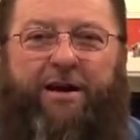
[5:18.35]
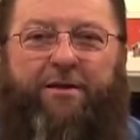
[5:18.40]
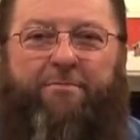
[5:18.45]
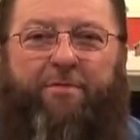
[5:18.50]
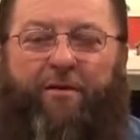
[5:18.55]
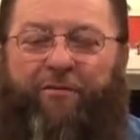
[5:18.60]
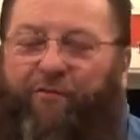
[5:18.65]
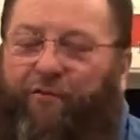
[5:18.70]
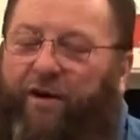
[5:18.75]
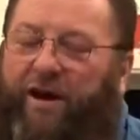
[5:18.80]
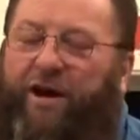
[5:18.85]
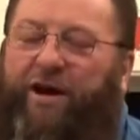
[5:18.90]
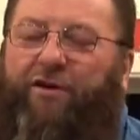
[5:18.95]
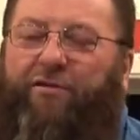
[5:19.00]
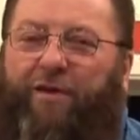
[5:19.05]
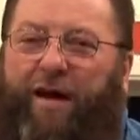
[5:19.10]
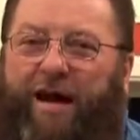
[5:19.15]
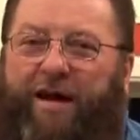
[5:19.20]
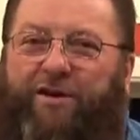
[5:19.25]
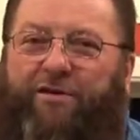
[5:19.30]
But friend,
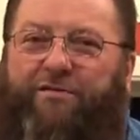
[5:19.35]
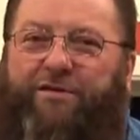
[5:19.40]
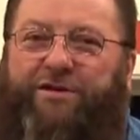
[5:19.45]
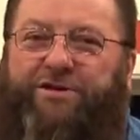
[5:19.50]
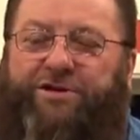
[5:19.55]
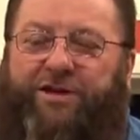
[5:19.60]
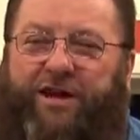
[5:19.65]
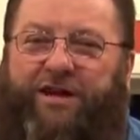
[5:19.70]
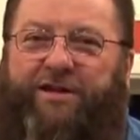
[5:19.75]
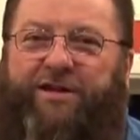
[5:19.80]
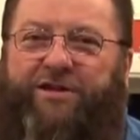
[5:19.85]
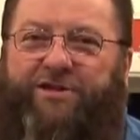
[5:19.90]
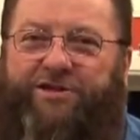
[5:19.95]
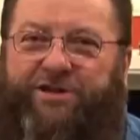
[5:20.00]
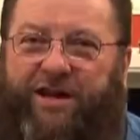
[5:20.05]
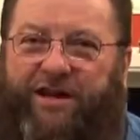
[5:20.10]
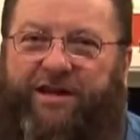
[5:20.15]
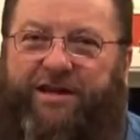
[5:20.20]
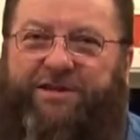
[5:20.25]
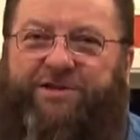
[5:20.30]
greater is he that's
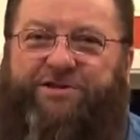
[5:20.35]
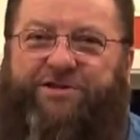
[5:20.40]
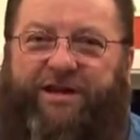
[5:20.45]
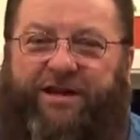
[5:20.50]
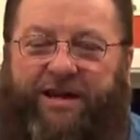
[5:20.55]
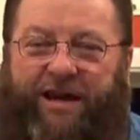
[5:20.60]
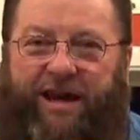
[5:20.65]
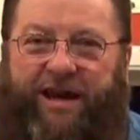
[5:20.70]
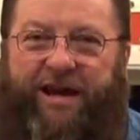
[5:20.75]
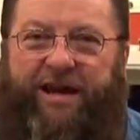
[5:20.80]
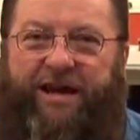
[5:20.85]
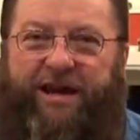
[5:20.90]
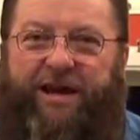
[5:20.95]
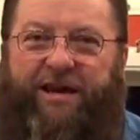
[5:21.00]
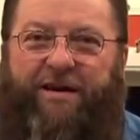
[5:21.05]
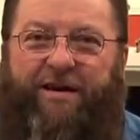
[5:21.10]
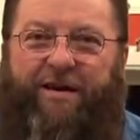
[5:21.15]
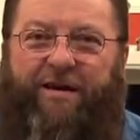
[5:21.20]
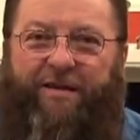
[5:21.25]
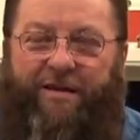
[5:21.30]
in us than
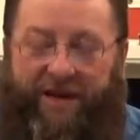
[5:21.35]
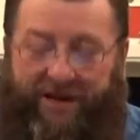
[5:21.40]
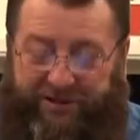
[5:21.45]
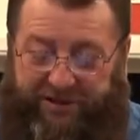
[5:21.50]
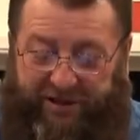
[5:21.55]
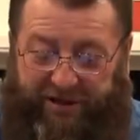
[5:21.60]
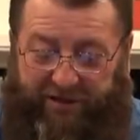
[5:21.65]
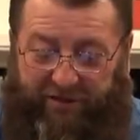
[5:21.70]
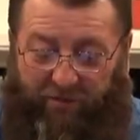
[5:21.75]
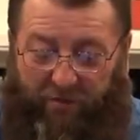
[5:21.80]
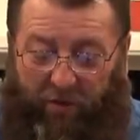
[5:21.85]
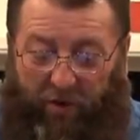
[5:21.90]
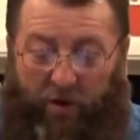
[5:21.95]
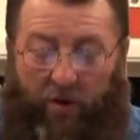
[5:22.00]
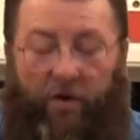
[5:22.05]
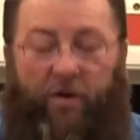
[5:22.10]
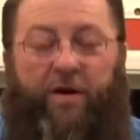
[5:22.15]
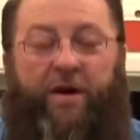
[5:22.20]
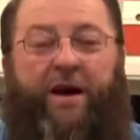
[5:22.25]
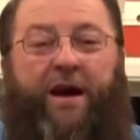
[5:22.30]
he that's in the
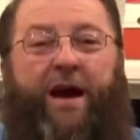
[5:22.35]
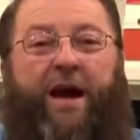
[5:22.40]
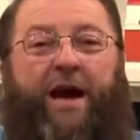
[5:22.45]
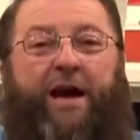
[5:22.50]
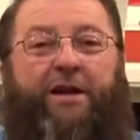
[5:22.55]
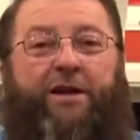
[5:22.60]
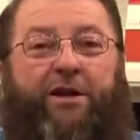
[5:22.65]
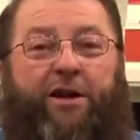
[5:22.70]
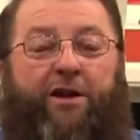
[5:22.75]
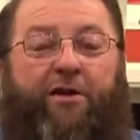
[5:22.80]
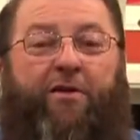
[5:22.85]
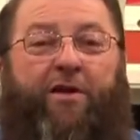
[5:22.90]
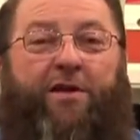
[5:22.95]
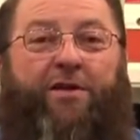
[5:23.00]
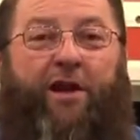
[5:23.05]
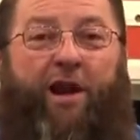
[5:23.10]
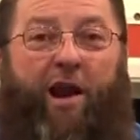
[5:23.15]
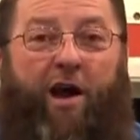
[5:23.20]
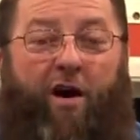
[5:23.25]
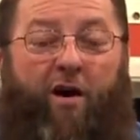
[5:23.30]
world. And you
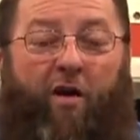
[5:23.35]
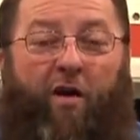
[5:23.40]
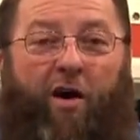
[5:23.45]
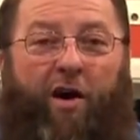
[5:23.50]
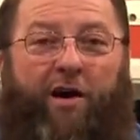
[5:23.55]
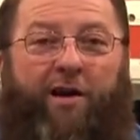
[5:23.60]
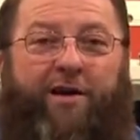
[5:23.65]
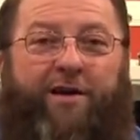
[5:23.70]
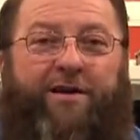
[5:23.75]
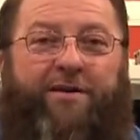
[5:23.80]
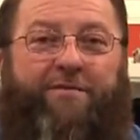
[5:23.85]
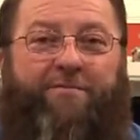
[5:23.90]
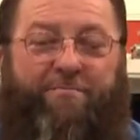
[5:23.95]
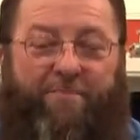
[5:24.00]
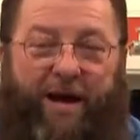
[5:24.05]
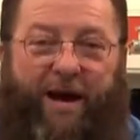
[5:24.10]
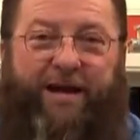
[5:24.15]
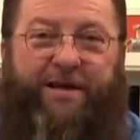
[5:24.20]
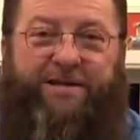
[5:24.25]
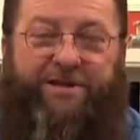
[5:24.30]
and the Lord
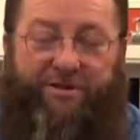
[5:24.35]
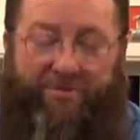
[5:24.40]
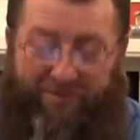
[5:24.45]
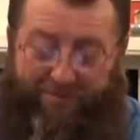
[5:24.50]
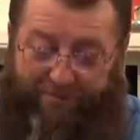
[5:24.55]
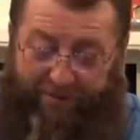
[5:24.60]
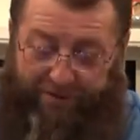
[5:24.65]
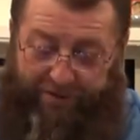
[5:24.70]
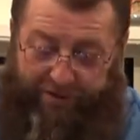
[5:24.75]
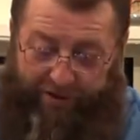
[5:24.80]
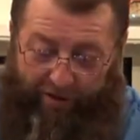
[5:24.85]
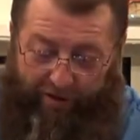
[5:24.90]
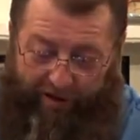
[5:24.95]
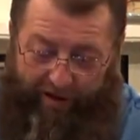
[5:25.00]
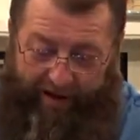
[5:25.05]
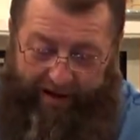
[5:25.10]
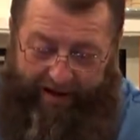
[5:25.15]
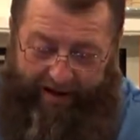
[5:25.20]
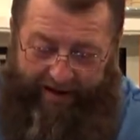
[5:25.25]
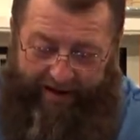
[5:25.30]
makes a
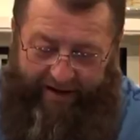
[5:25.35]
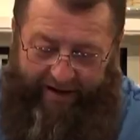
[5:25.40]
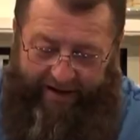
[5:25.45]
majority.